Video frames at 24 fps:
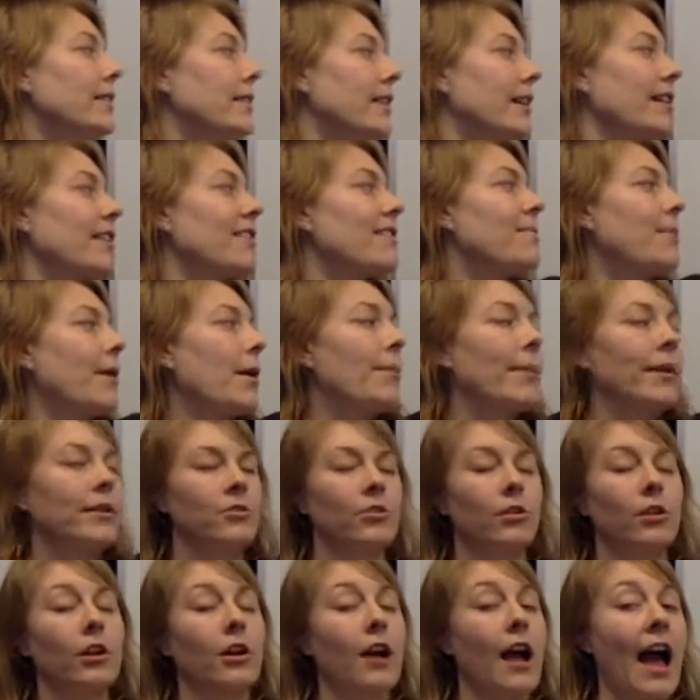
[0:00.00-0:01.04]
The
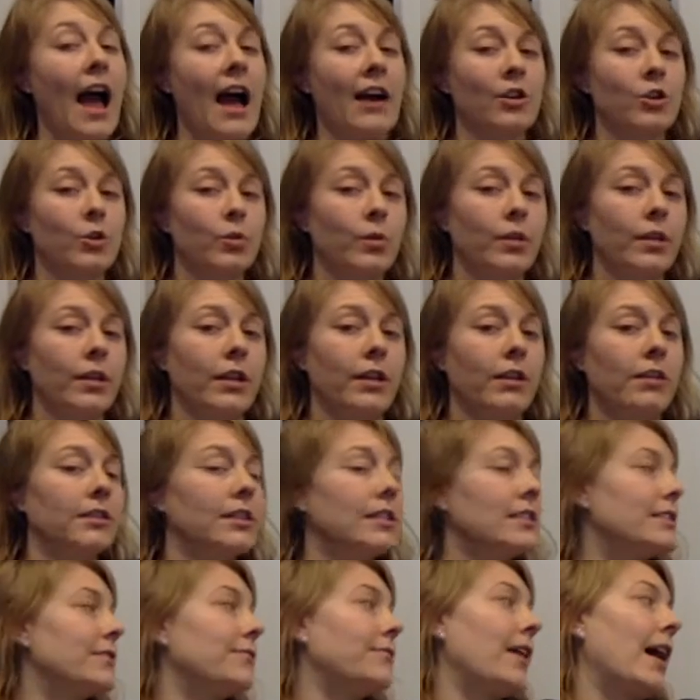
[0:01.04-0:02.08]
experimental or actual yield
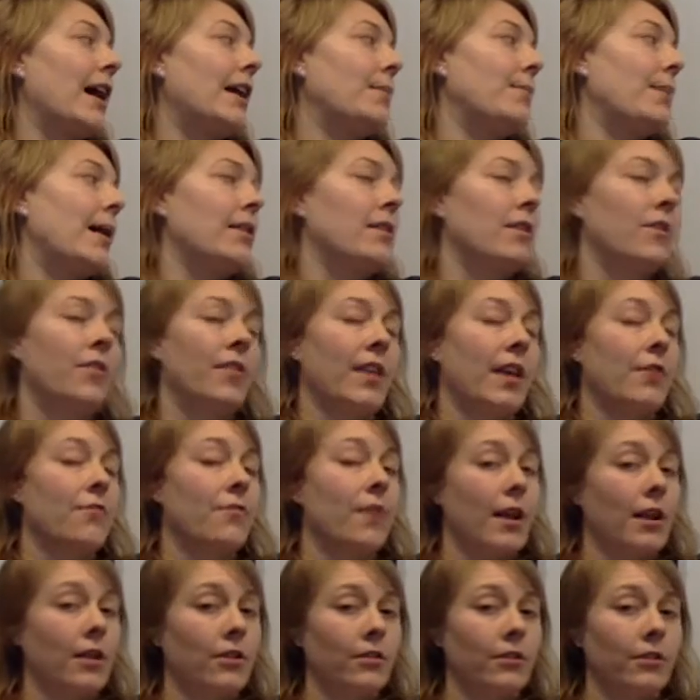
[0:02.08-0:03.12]
divided by the
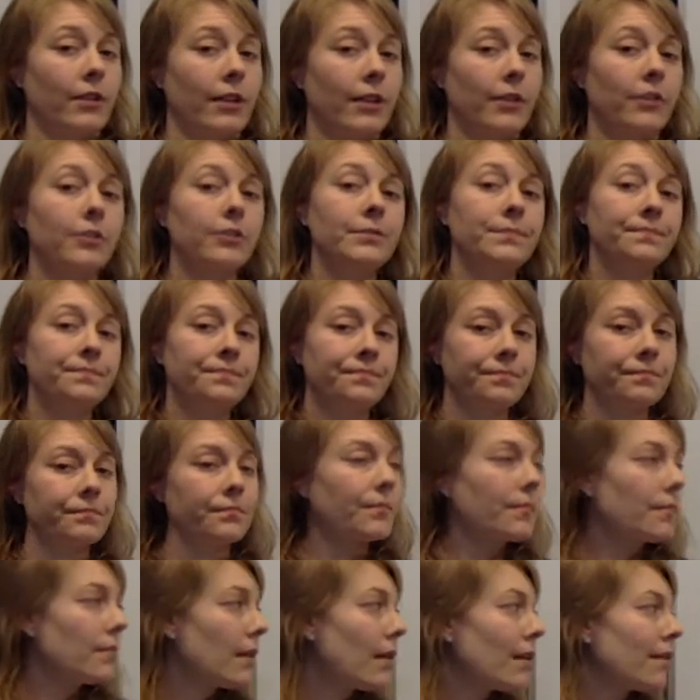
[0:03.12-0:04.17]
theoretical yield.
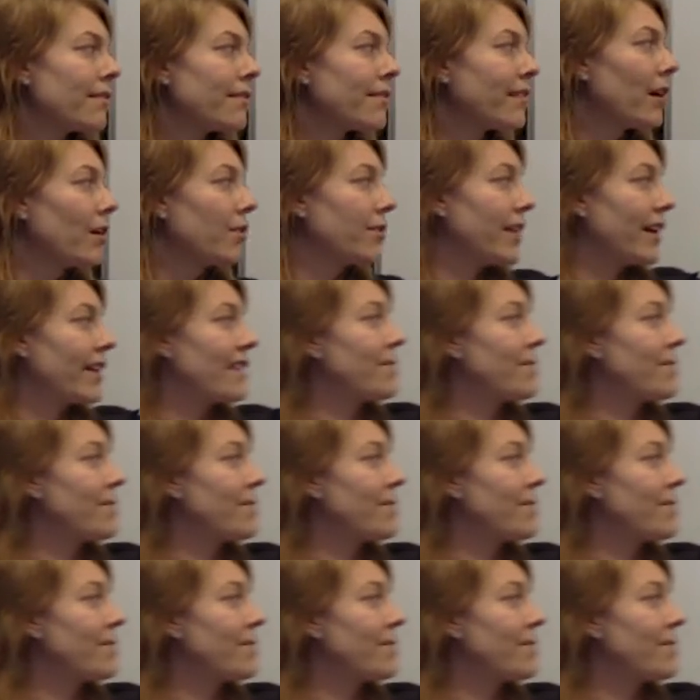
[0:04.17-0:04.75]
So the